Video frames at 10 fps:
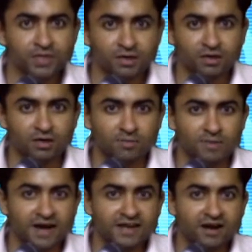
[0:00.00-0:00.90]

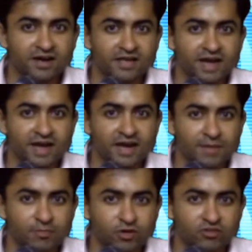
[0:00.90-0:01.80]
bradycardia and
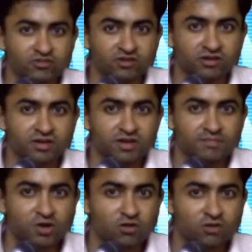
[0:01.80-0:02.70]
hypotension
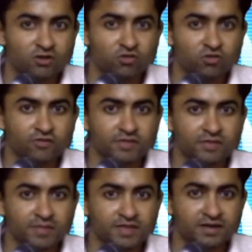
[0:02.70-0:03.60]
because loss of
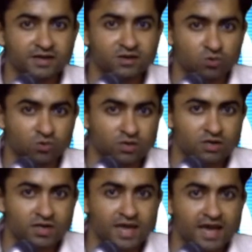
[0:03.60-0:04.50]
sympathetic tone,
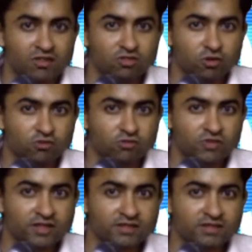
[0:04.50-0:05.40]
and also
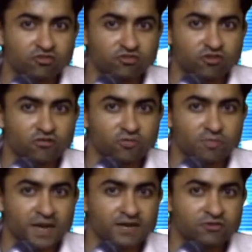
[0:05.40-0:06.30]
there is history of
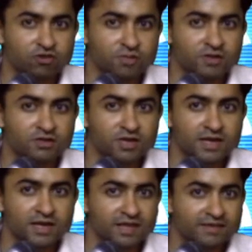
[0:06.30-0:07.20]
spine trauma.
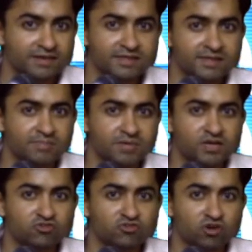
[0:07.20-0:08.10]
Lastly,
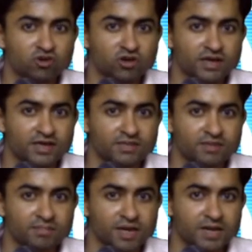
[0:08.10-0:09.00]
septic shock is
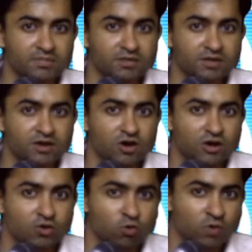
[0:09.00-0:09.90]
sometimes
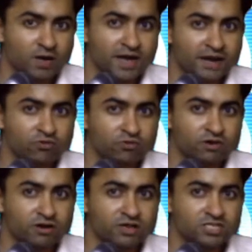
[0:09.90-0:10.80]
an overdiagnosed
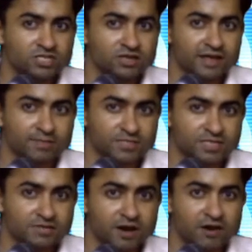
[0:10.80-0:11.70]
condition,
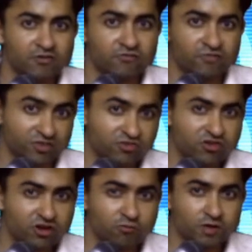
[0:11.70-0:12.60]
especially by our
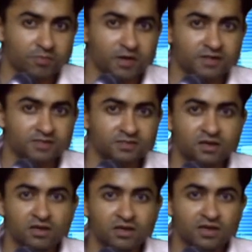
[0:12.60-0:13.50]
physician counterparts.
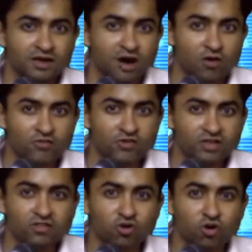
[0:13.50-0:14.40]
However,
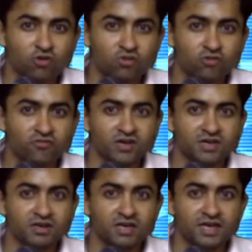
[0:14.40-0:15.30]
the cause of
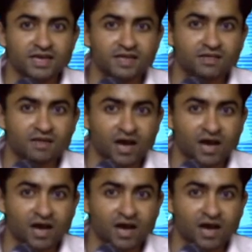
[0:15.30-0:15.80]
it is